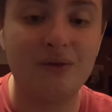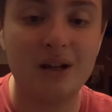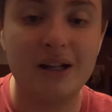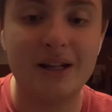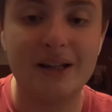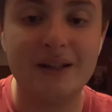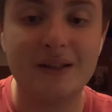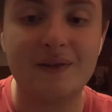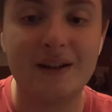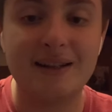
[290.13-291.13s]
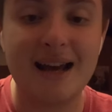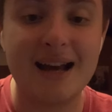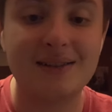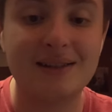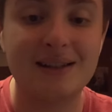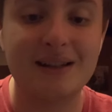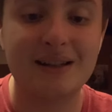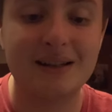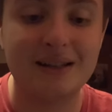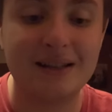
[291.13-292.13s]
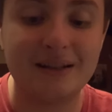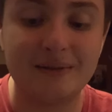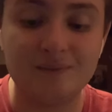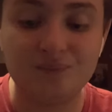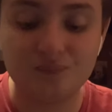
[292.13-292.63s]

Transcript: Reading it is fantastic, and